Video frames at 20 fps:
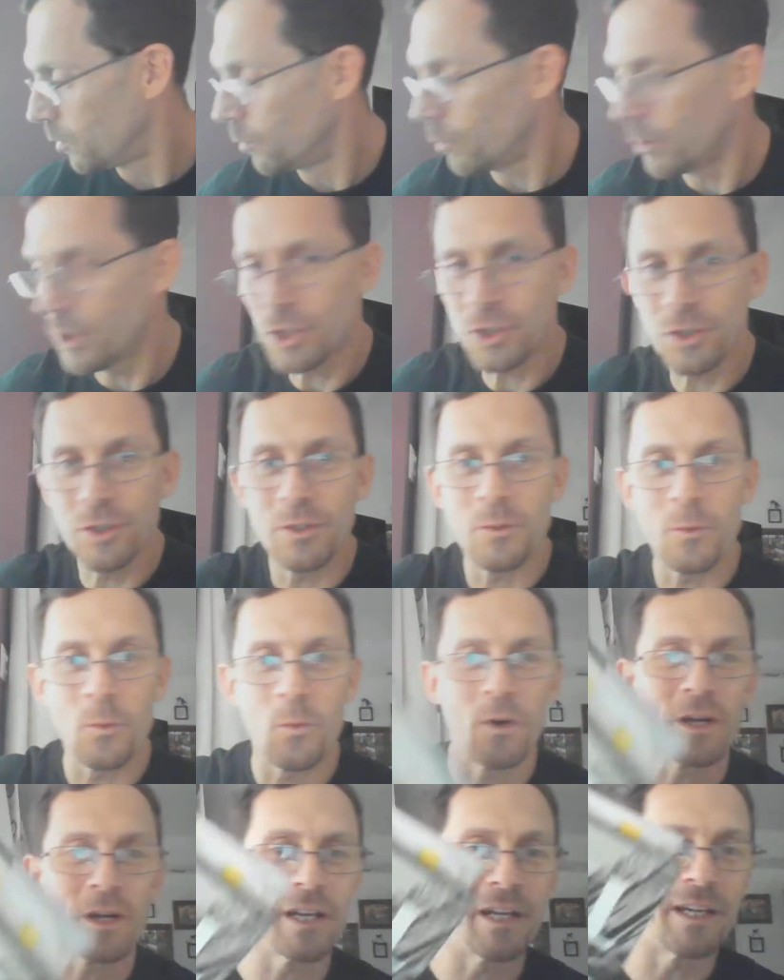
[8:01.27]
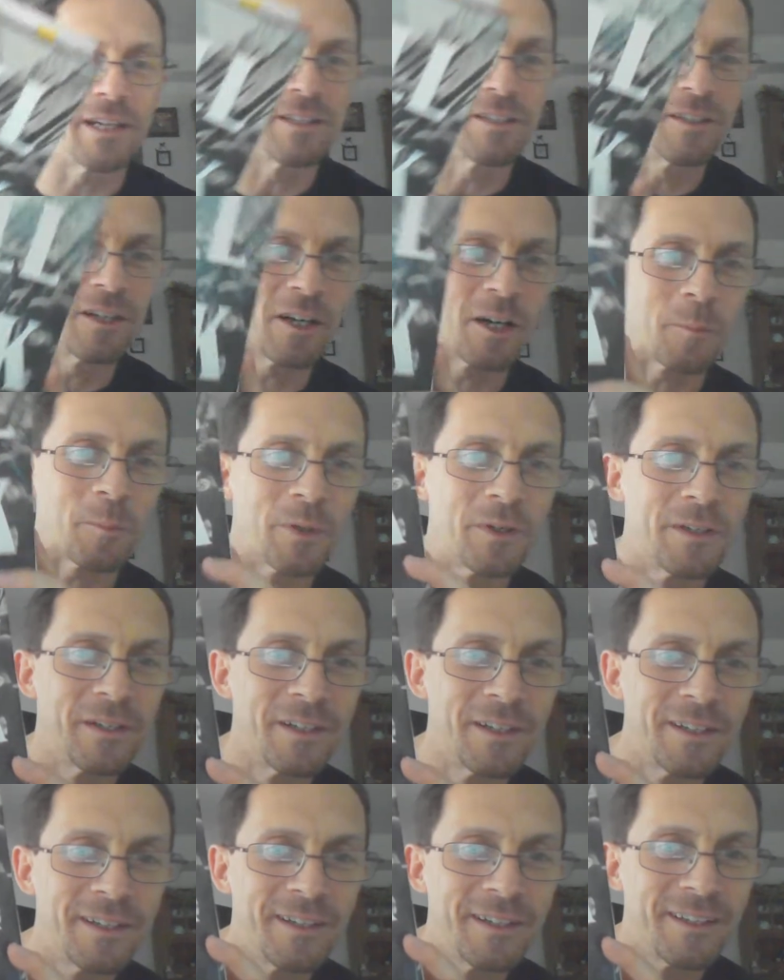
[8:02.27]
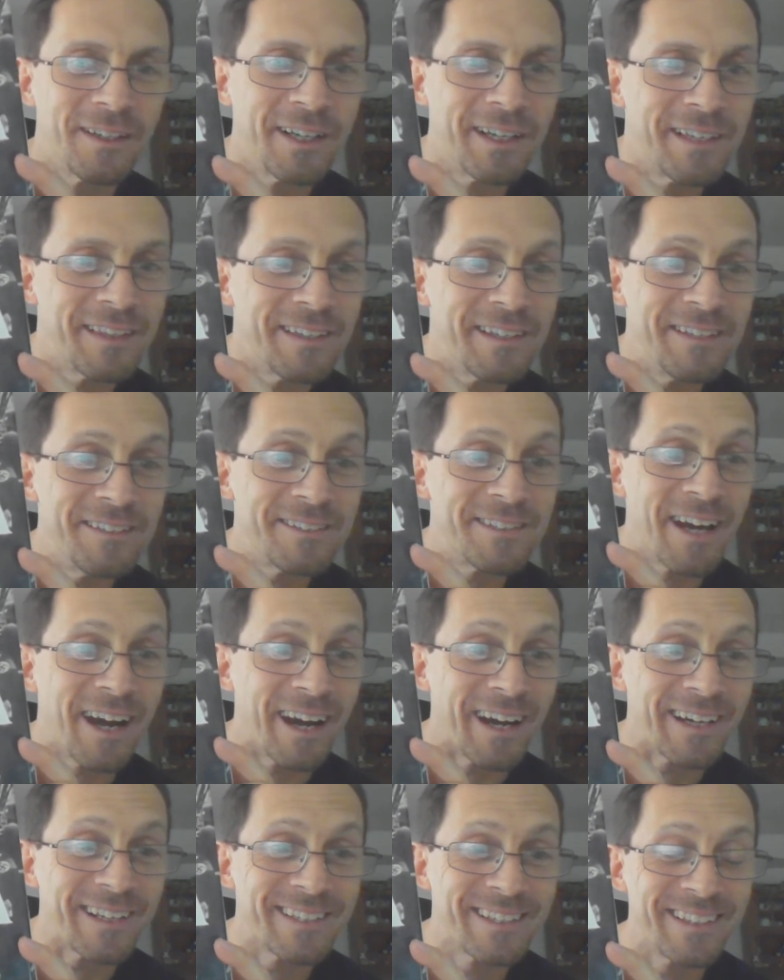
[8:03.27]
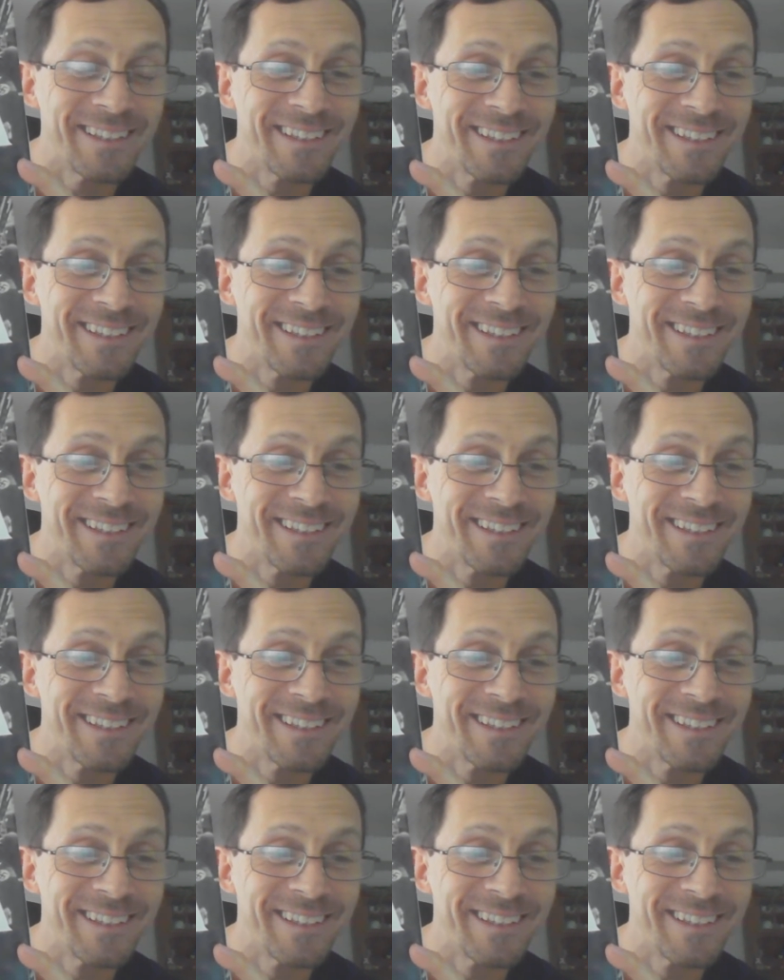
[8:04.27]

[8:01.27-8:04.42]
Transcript: We shouldn't want to end up like these guys.